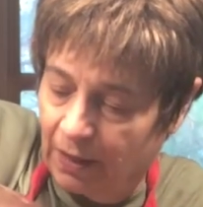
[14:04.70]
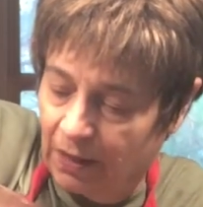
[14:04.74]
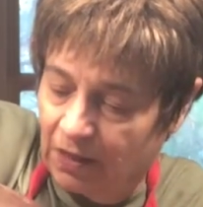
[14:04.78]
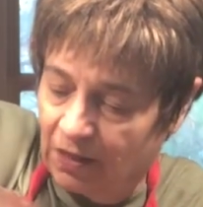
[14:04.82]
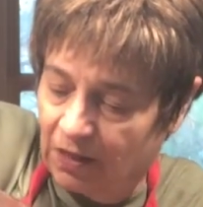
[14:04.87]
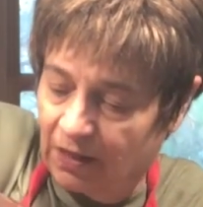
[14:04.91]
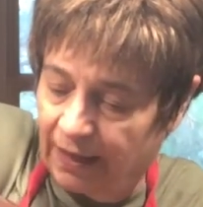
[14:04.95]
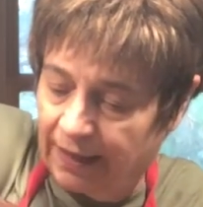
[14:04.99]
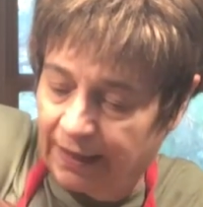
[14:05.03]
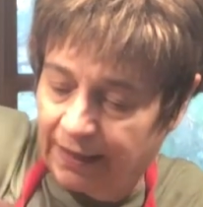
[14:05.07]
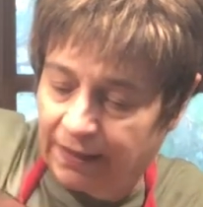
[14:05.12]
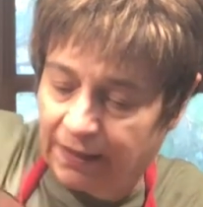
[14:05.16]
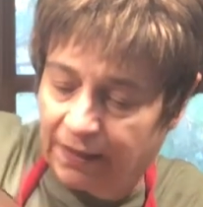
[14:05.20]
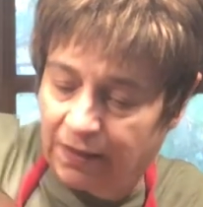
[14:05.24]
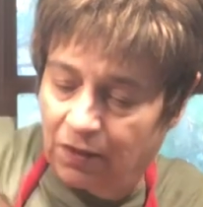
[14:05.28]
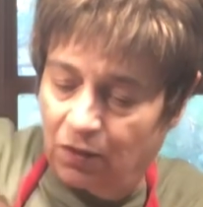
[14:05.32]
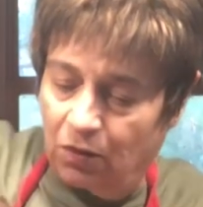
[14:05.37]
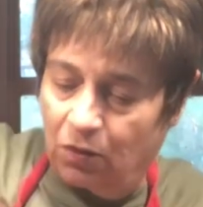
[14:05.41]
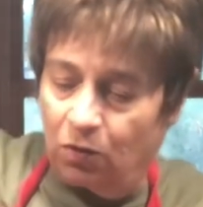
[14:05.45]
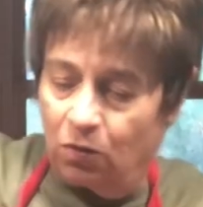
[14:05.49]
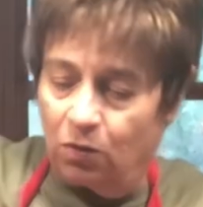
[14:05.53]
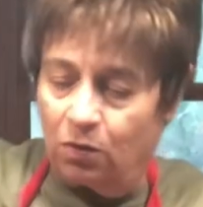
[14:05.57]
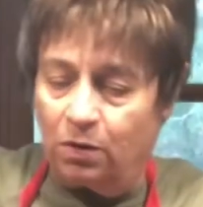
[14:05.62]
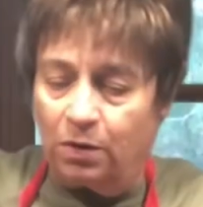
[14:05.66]
Like
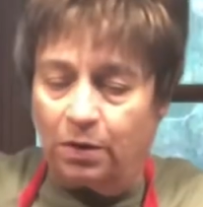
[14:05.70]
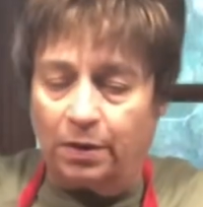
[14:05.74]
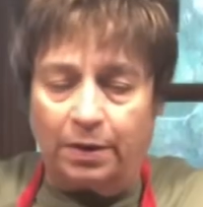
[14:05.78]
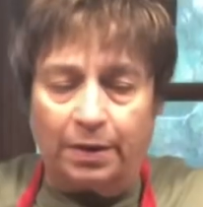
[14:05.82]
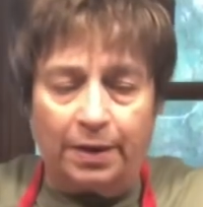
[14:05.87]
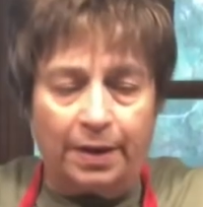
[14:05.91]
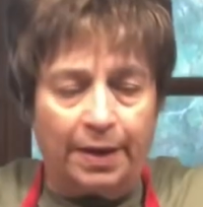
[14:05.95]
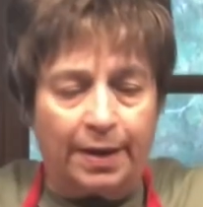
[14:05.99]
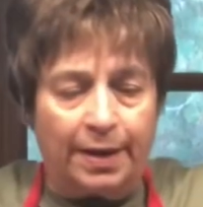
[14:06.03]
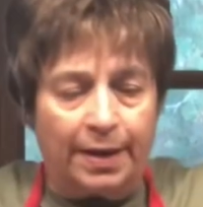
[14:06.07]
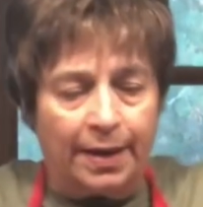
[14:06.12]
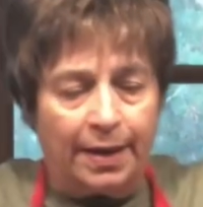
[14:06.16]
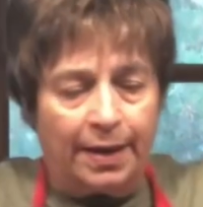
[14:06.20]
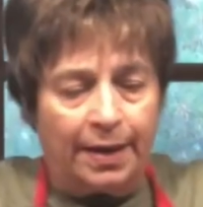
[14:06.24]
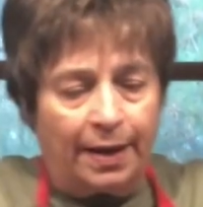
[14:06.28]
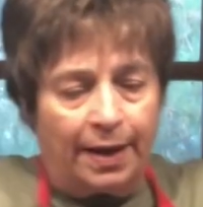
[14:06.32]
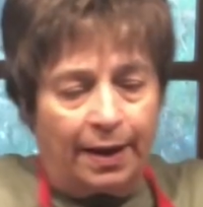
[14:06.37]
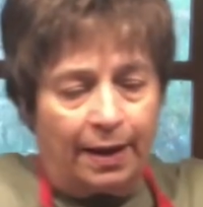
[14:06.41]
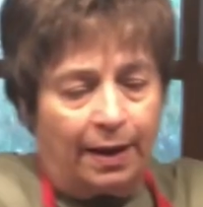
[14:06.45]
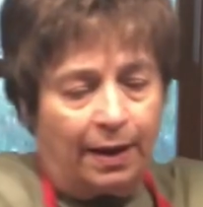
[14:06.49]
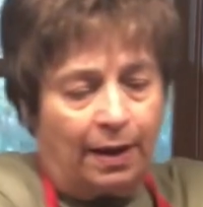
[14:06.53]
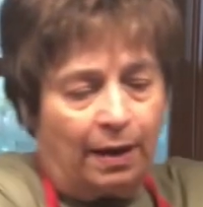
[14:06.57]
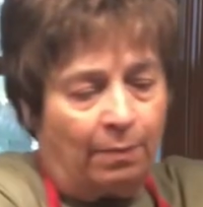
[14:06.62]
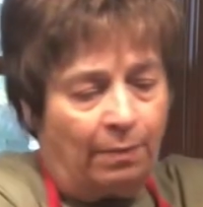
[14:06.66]
so.
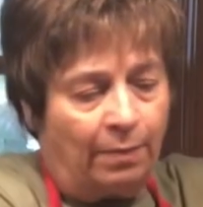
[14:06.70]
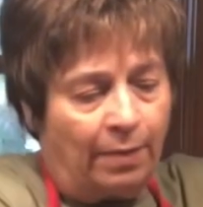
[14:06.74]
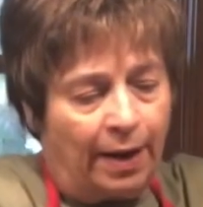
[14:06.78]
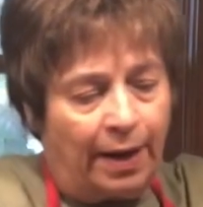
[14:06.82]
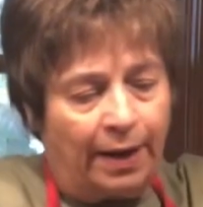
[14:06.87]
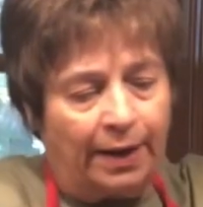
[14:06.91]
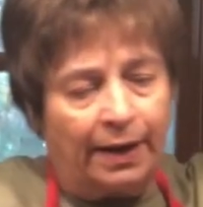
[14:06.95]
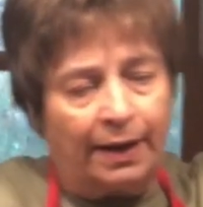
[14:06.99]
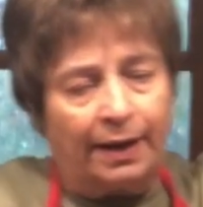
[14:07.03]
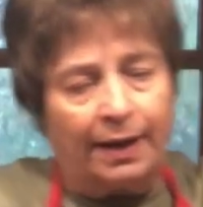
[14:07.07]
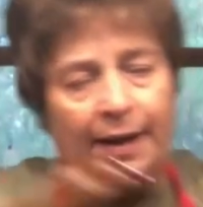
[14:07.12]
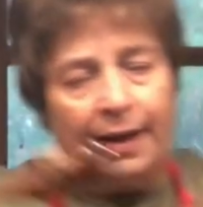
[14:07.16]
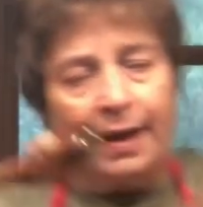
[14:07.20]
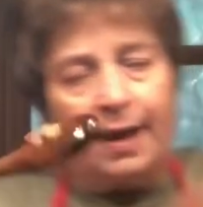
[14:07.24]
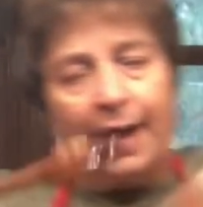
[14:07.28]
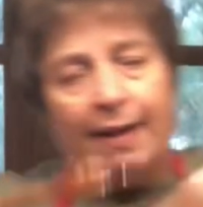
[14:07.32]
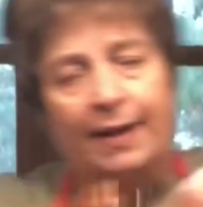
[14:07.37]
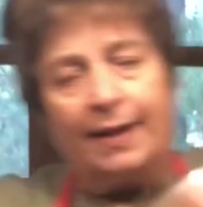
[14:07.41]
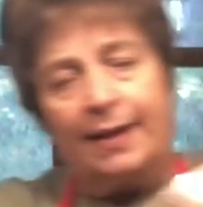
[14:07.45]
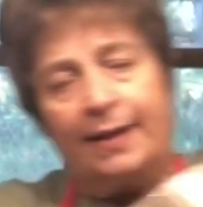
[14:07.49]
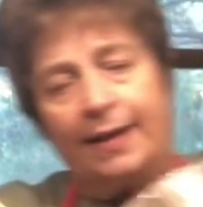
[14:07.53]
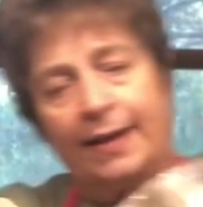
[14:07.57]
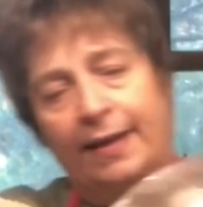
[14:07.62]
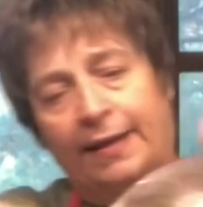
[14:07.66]
And
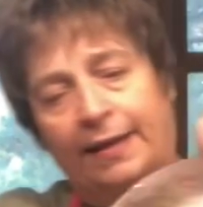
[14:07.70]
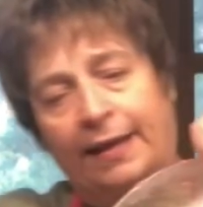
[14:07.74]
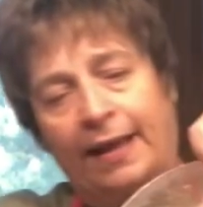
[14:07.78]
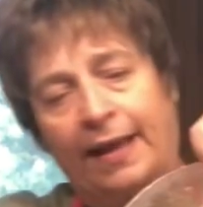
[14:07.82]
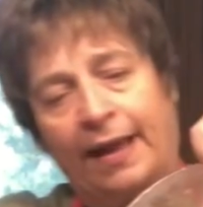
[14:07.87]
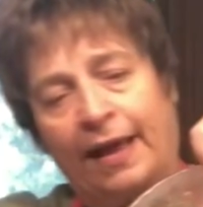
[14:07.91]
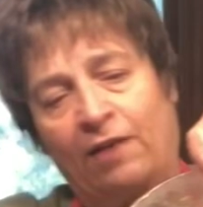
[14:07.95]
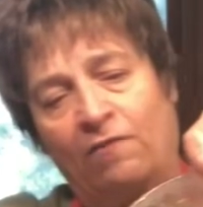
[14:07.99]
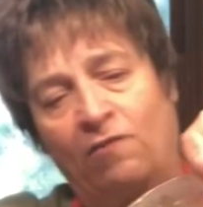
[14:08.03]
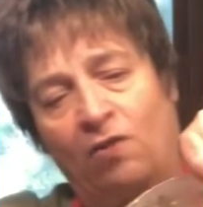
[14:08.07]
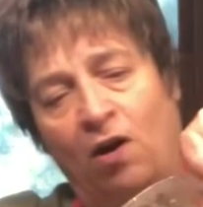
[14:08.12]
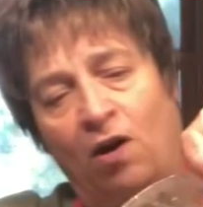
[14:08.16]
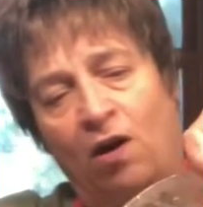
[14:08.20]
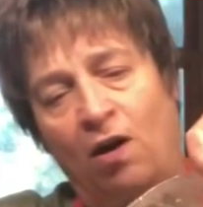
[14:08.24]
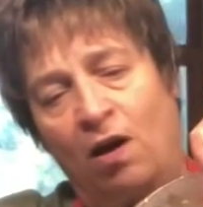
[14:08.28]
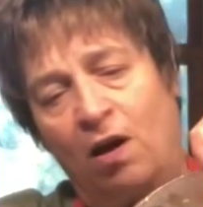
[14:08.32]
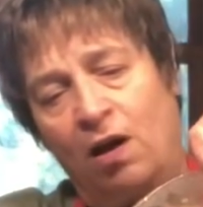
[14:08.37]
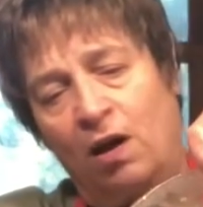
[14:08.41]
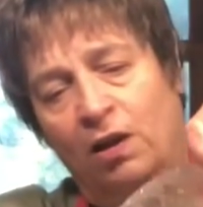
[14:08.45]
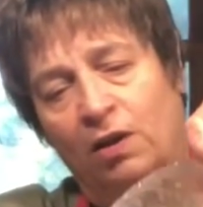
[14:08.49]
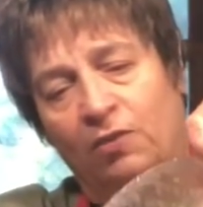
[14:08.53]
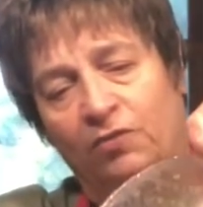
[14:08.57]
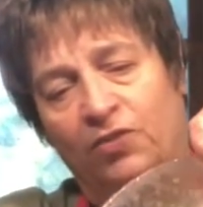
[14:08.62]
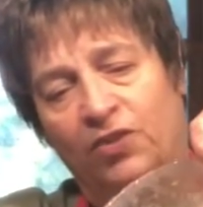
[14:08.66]
again, I have
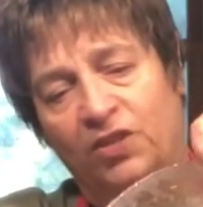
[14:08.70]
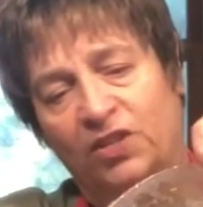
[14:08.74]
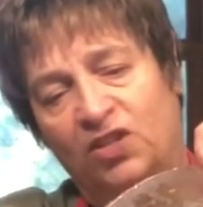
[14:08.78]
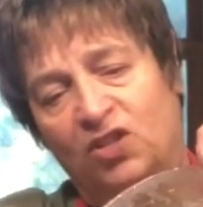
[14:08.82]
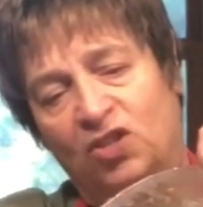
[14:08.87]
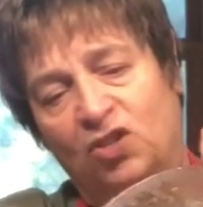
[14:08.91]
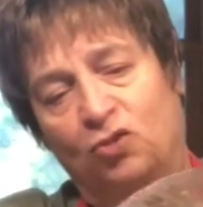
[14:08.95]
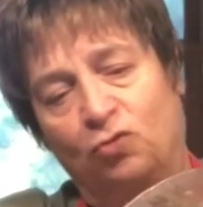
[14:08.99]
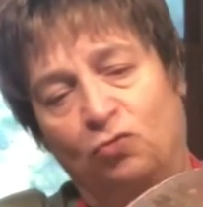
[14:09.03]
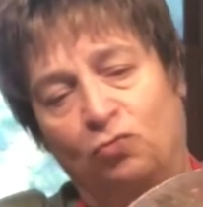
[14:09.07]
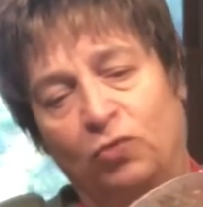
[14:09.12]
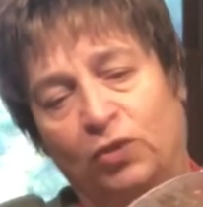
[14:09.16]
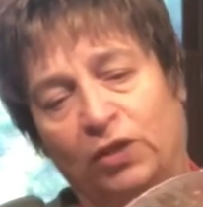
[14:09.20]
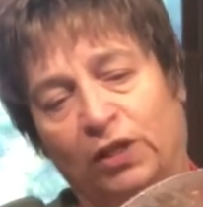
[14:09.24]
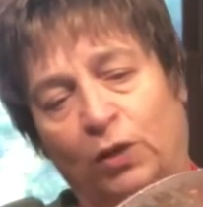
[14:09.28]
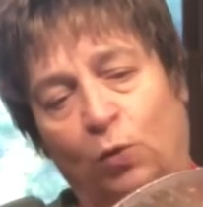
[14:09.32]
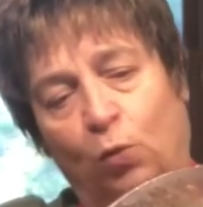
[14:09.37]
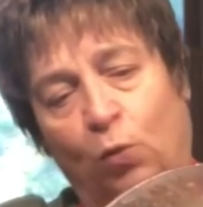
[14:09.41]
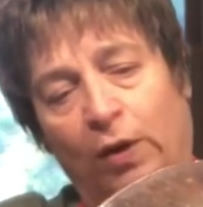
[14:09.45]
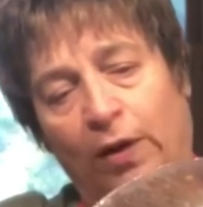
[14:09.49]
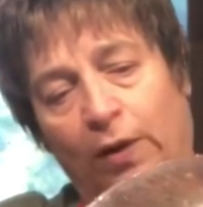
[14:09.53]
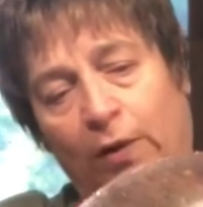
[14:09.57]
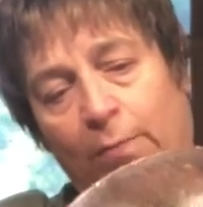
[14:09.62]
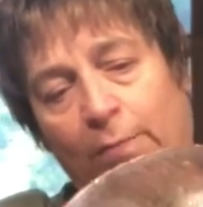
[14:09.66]
all of this really
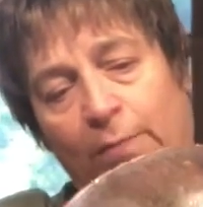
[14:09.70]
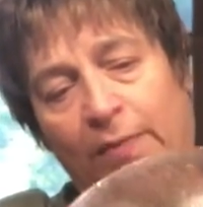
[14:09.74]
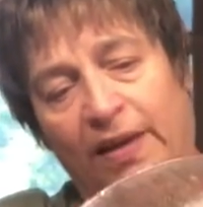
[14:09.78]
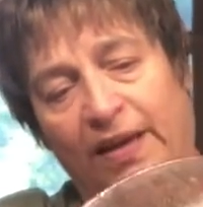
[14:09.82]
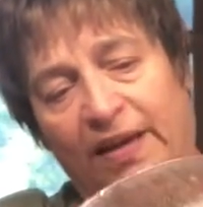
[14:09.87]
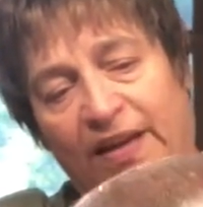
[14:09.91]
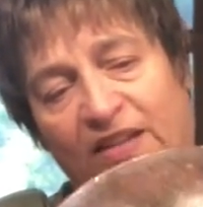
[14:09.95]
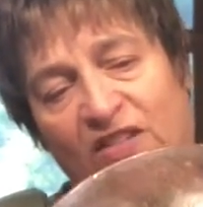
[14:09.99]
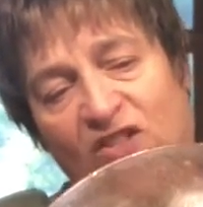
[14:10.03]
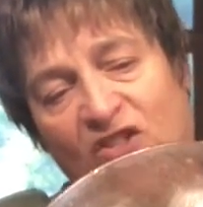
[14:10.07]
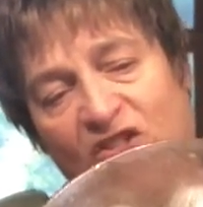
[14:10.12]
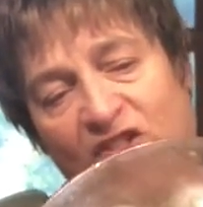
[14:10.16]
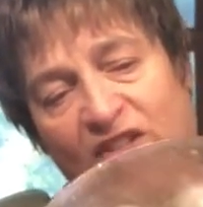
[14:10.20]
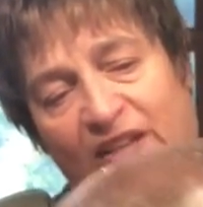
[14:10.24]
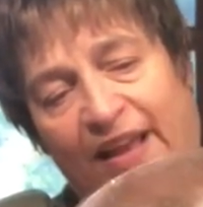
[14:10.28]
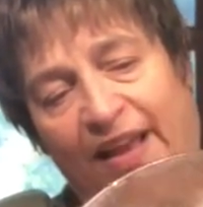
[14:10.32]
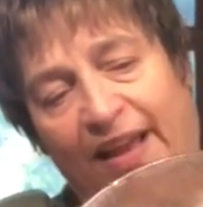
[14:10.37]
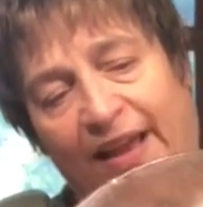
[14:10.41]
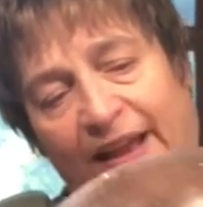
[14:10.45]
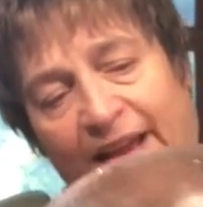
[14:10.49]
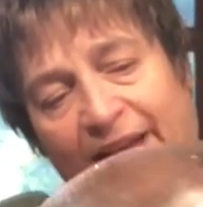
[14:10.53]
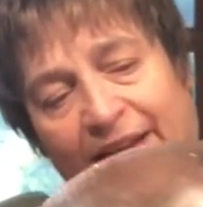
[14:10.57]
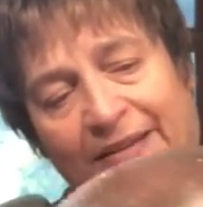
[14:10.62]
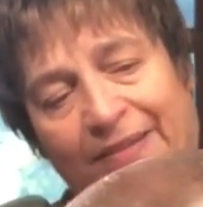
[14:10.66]
well mixed,
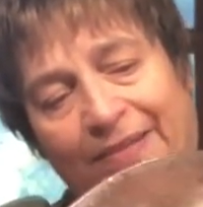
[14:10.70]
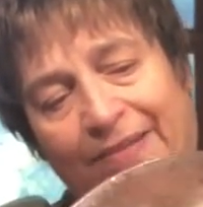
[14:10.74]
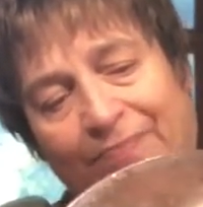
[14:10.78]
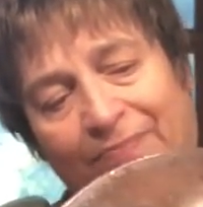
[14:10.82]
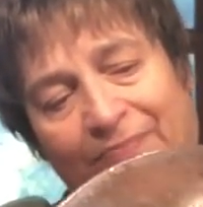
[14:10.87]
and